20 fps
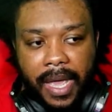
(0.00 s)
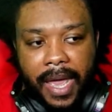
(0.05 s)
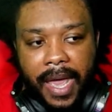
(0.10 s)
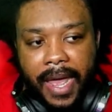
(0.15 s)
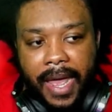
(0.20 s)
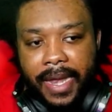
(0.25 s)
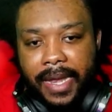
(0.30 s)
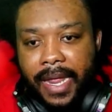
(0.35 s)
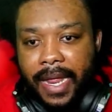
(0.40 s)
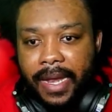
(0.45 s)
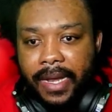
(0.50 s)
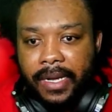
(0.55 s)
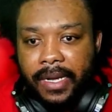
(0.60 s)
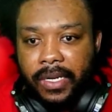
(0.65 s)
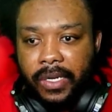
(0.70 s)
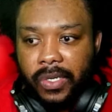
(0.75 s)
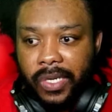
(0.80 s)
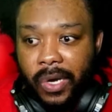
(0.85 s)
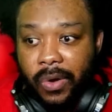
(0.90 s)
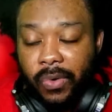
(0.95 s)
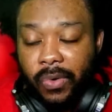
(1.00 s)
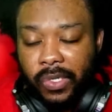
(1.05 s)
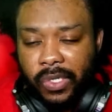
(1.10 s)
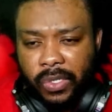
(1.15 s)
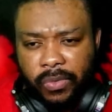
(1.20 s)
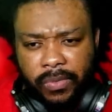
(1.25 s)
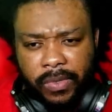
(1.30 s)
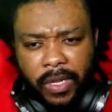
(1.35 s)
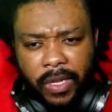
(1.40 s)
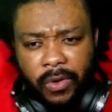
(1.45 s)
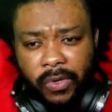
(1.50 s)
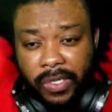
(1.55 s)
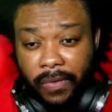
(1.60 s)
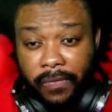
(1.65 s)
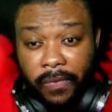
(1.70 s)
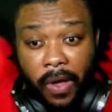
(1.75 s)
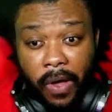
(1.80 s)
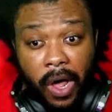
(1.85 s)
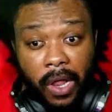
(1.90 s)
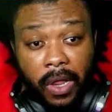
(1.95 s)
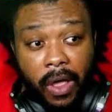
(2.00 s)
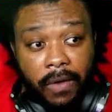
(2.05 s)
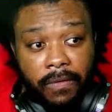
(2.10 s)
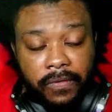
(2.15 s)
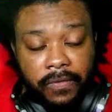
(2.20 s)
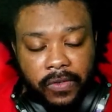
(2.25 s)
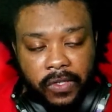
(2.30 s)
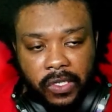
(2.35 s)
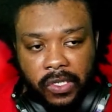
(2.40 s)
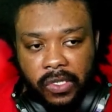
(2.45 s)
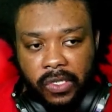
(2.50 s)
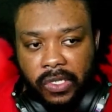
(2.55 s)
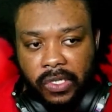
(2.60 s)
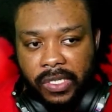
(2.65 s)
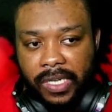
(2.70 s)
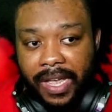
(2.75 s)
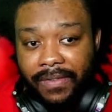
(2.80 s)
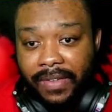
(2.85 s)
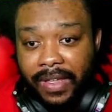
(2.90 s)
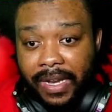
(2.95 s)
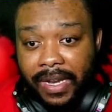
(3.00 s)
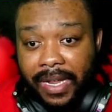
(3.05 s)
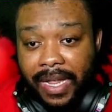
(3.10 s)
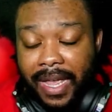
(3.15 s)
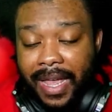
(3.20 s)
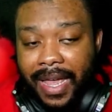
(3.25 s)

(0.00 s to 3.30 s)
and then there was there was a fall off for season seven,